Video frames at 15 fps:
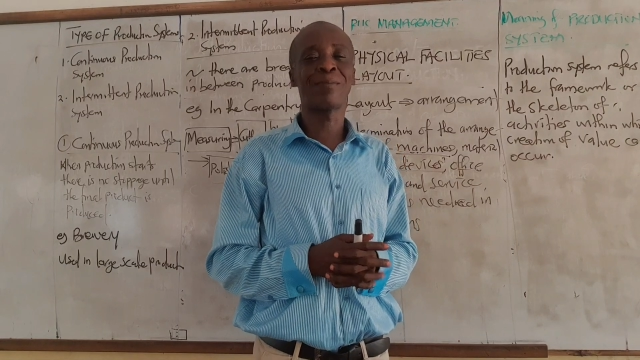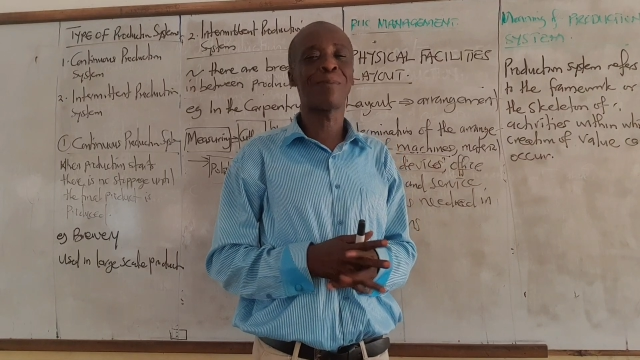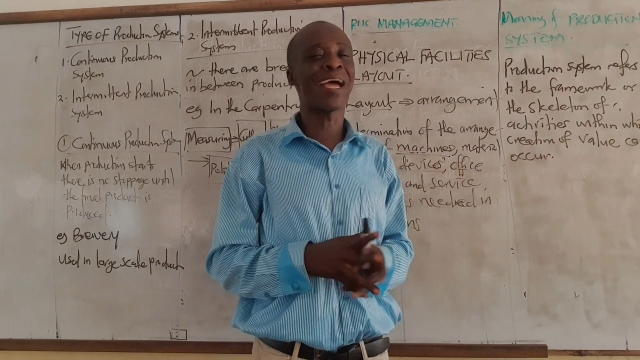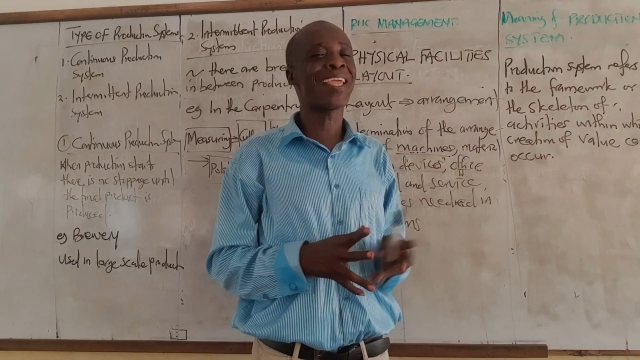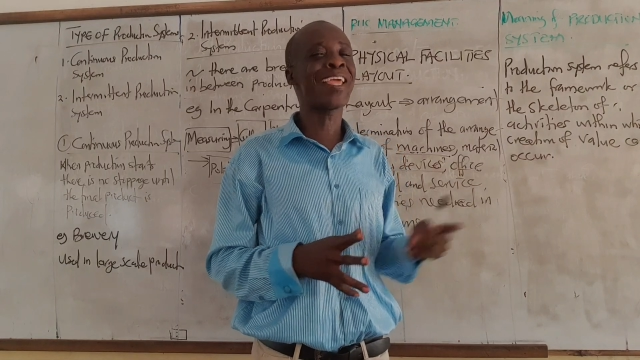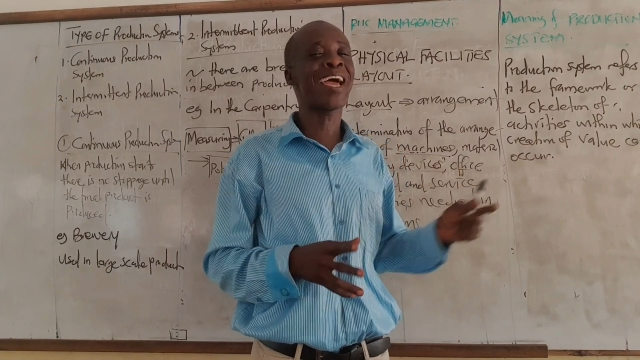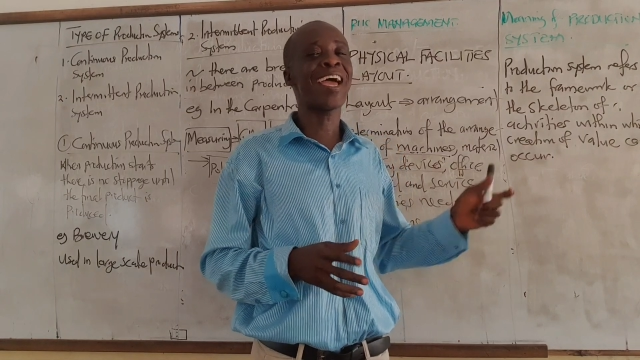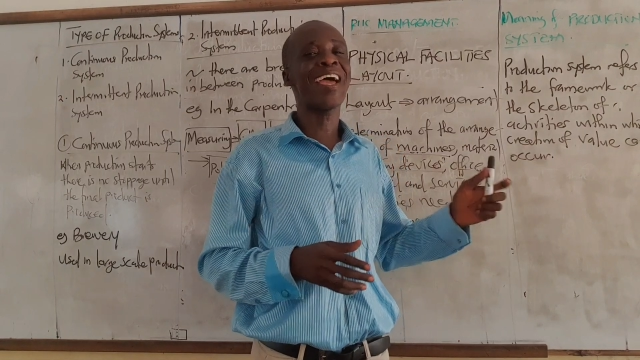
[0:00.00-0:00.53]

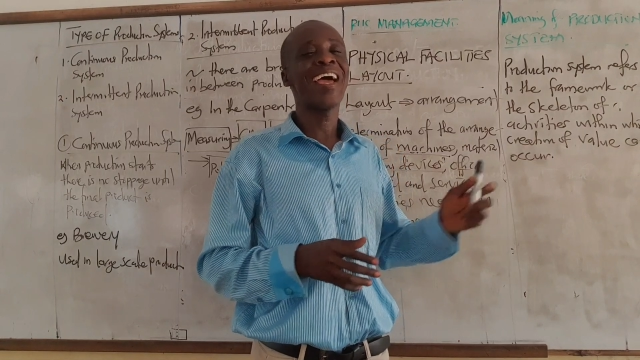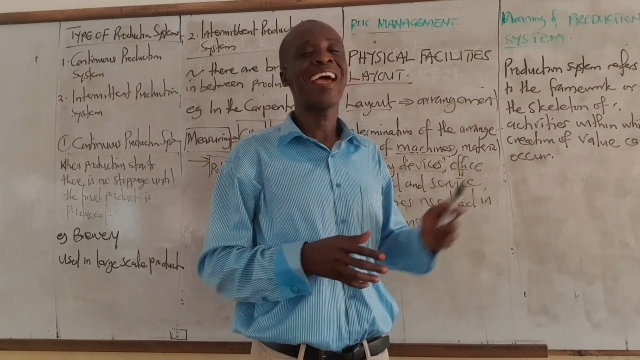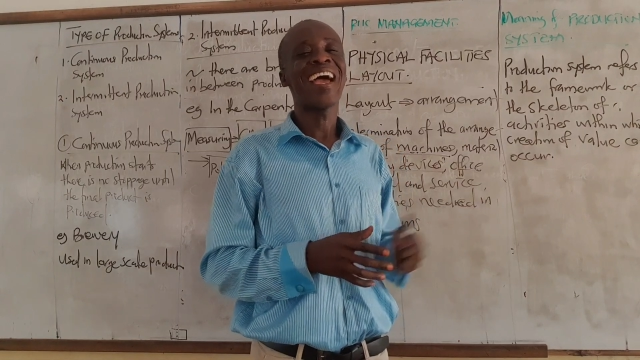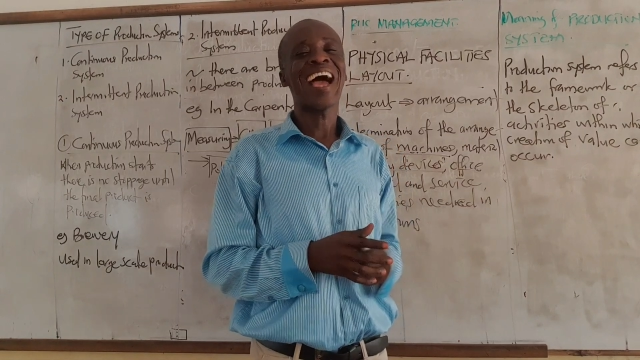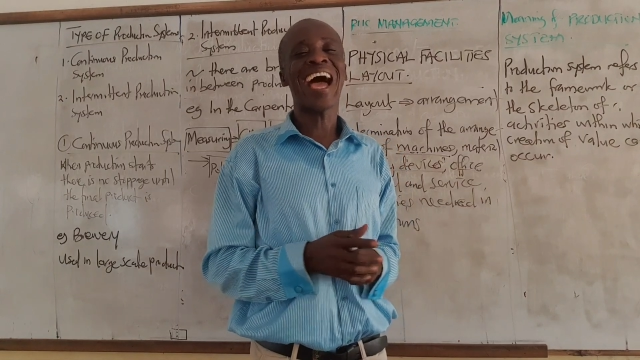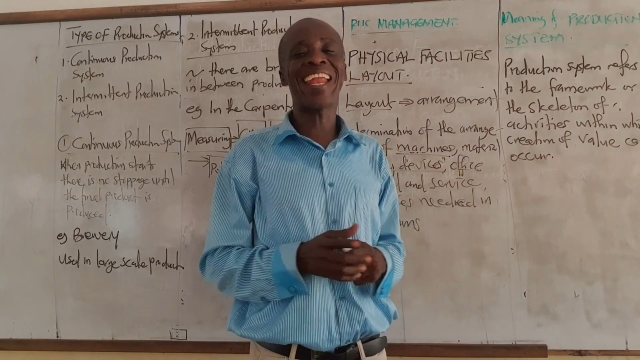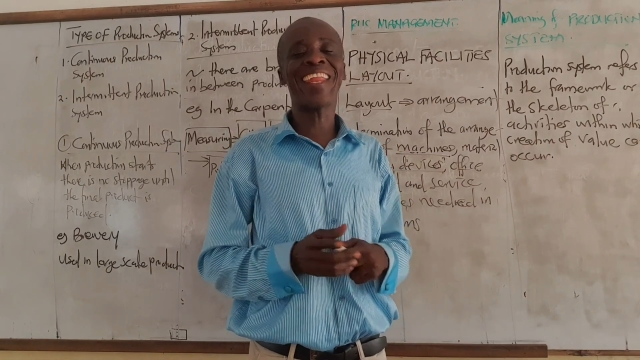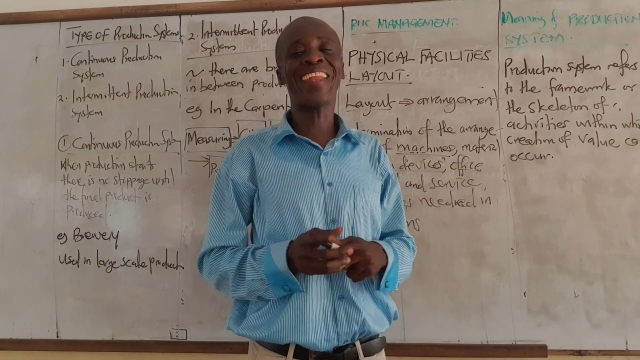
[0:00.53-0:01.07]
But
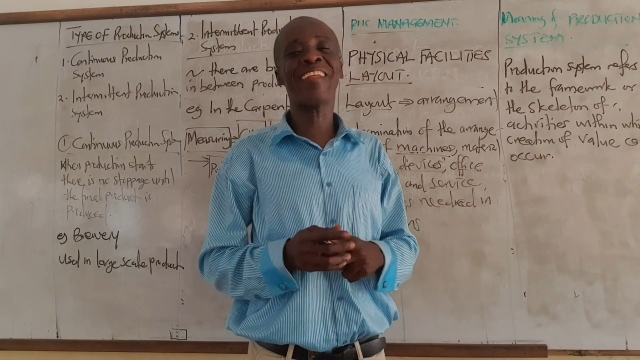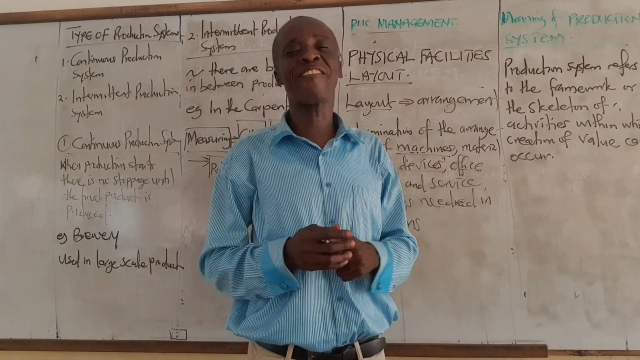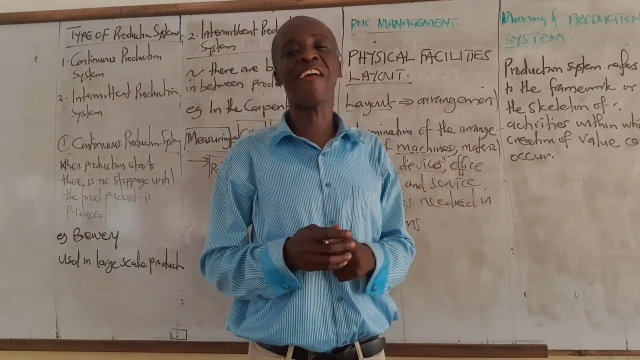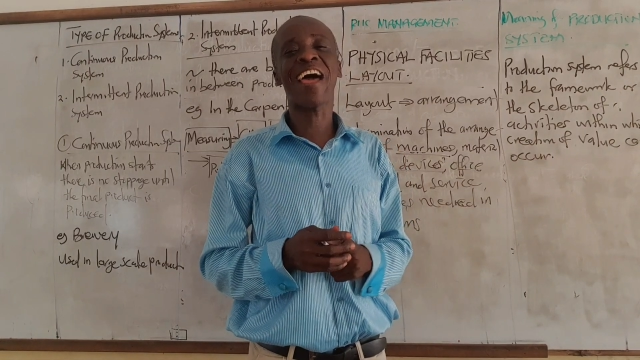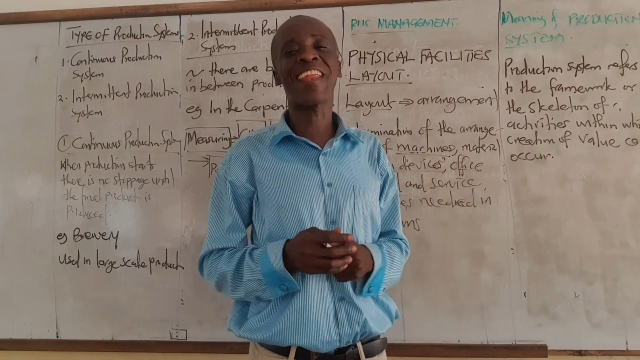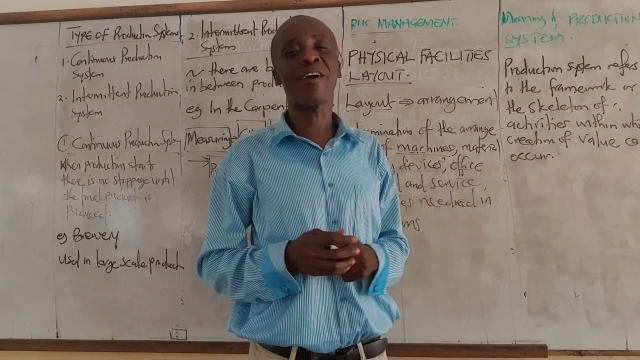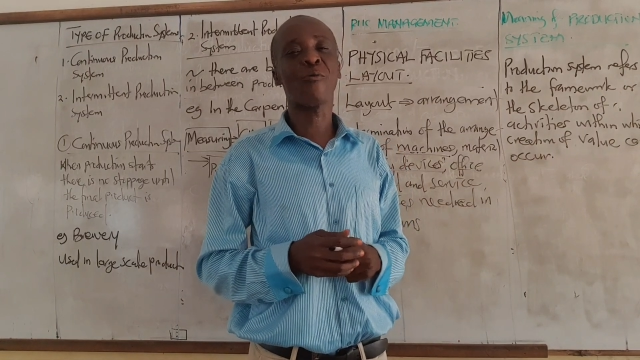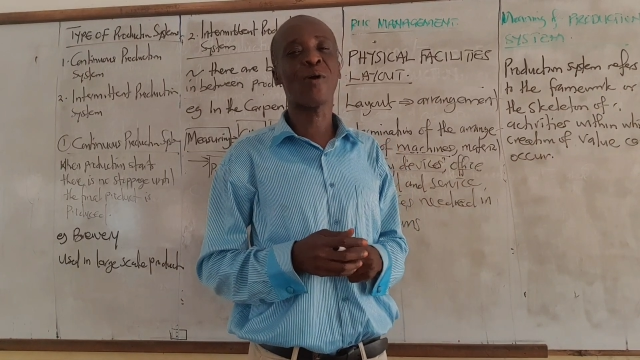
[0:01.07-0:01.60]
here, I didn't write the